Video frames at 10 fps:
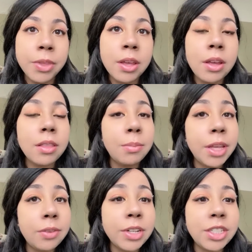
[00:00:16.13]
The
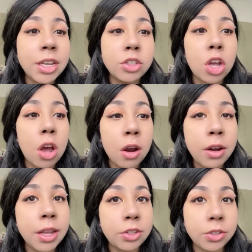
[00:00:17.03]
Milankovitch cycles are
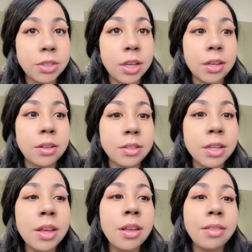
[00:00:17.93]
natural cycles
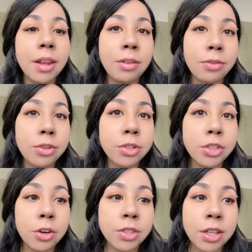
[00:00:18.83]
that influence the
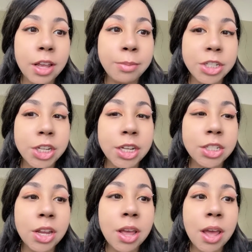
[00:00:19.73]
Earth's climate
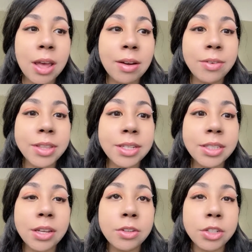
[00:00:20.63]
change. However, these
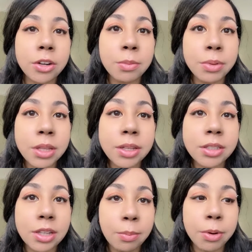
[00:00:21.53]
cycles are a completely
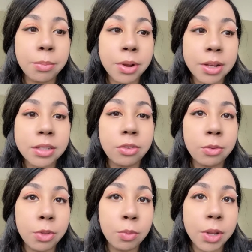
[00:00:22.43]
separate process
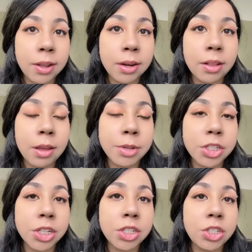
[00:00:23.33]
from human-led climate
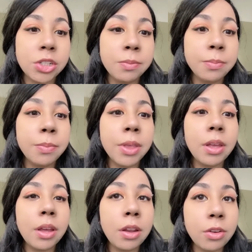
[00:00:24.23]
change.
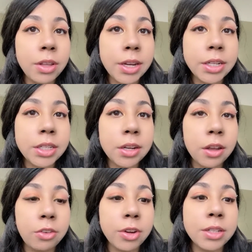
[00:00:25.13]
In the early
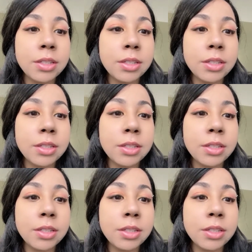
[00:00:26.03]
1900s,